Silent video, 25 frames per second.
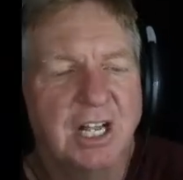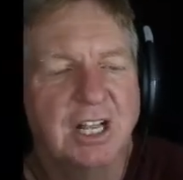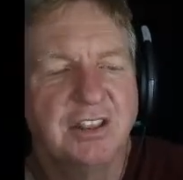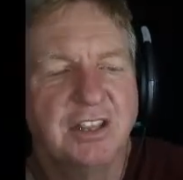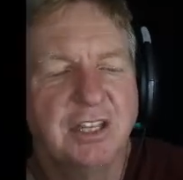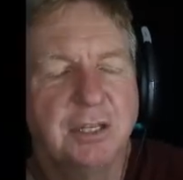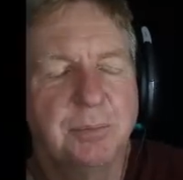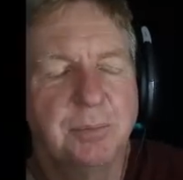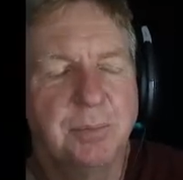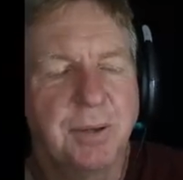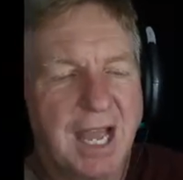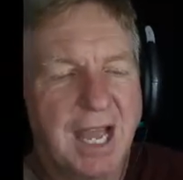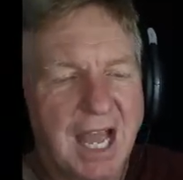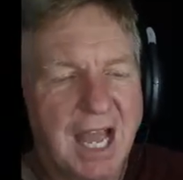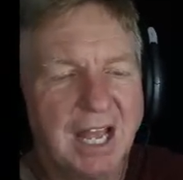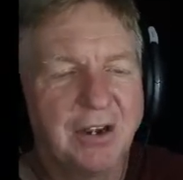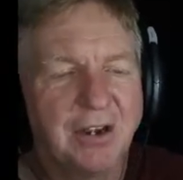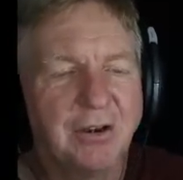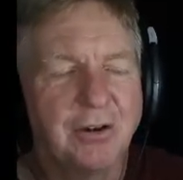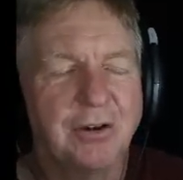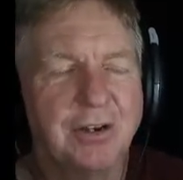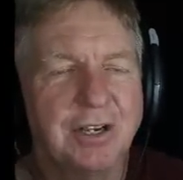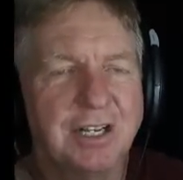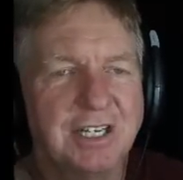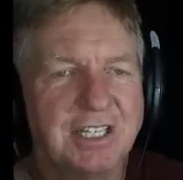The
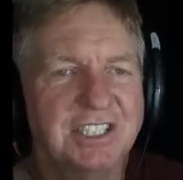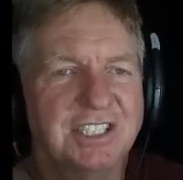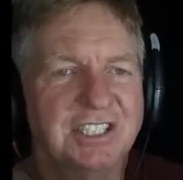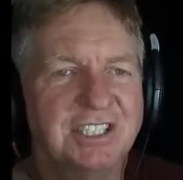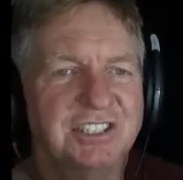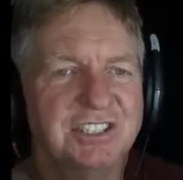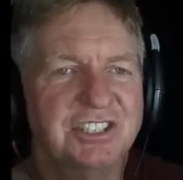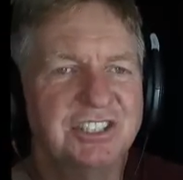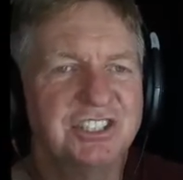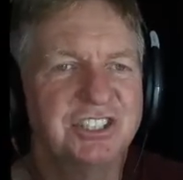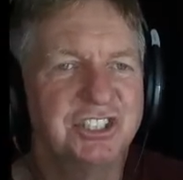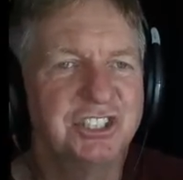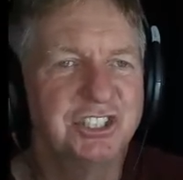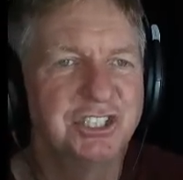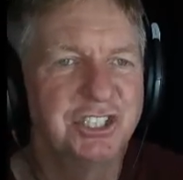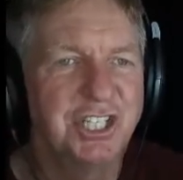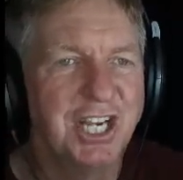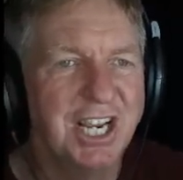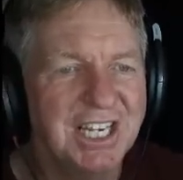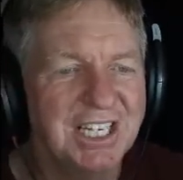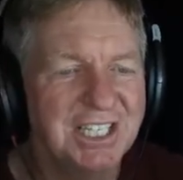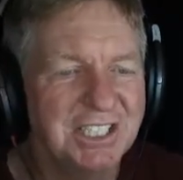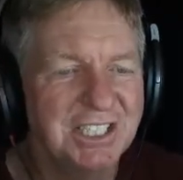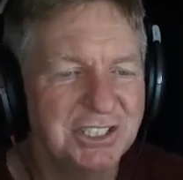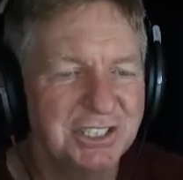pattern is
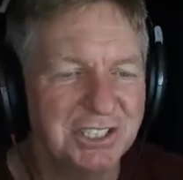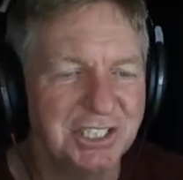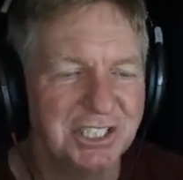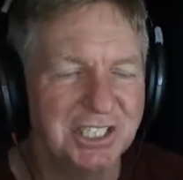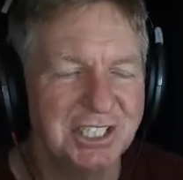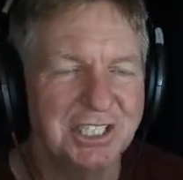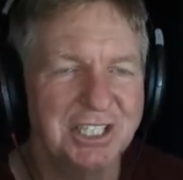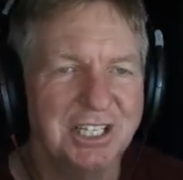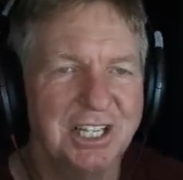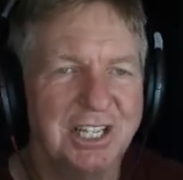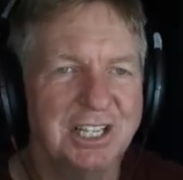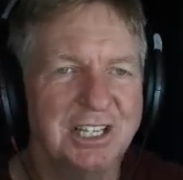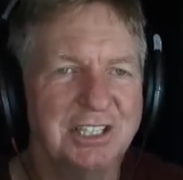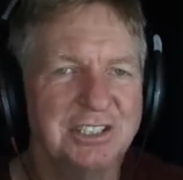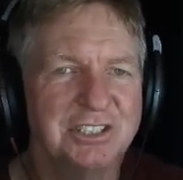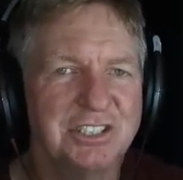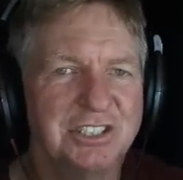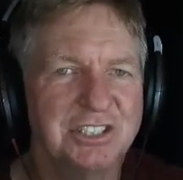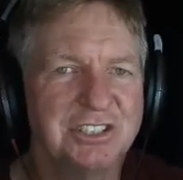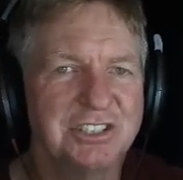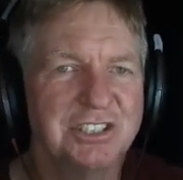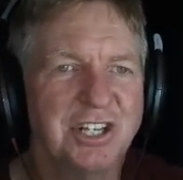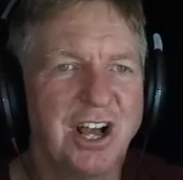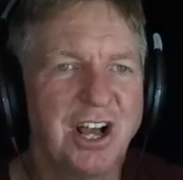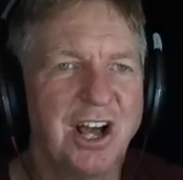changing,
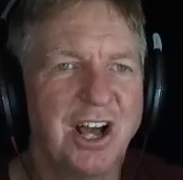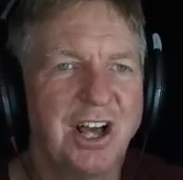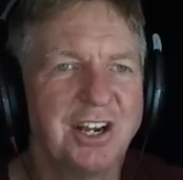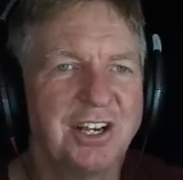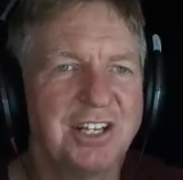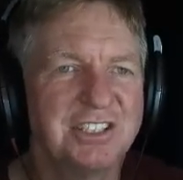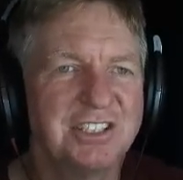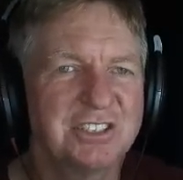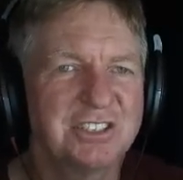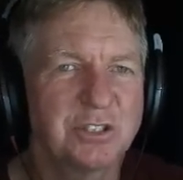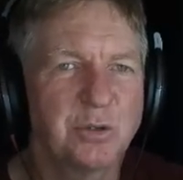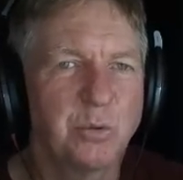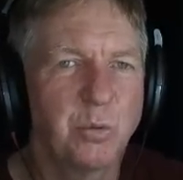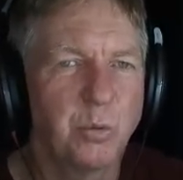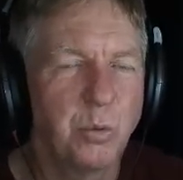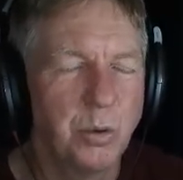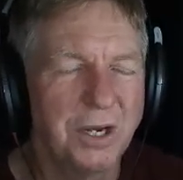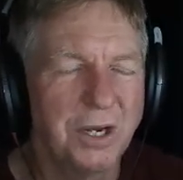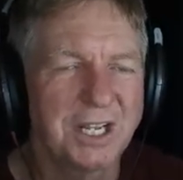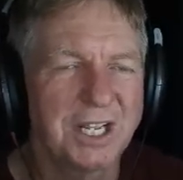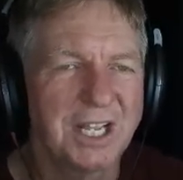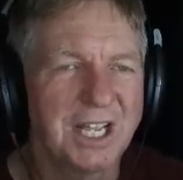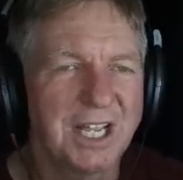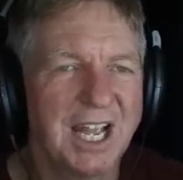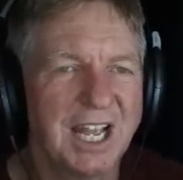just not as
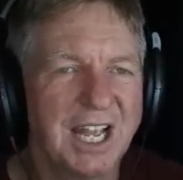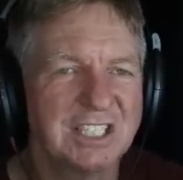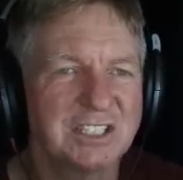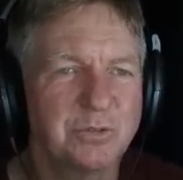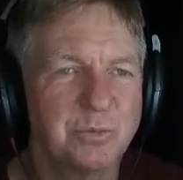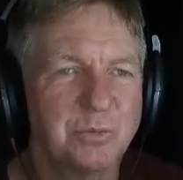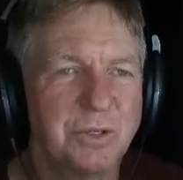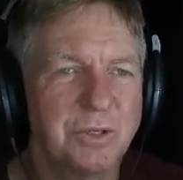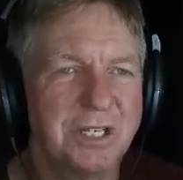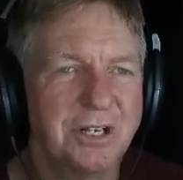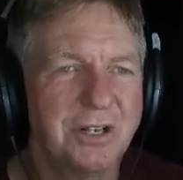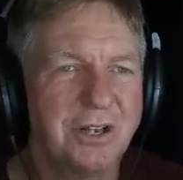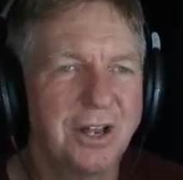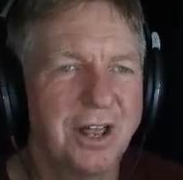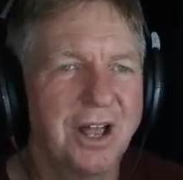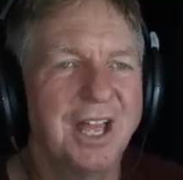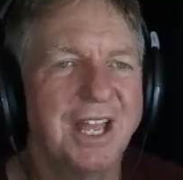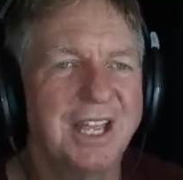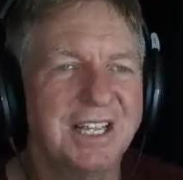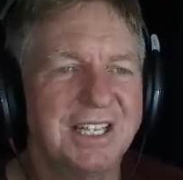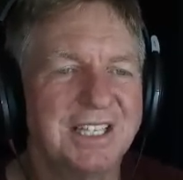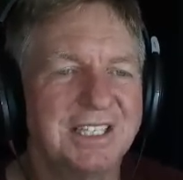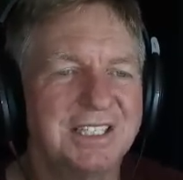quick as we'd like.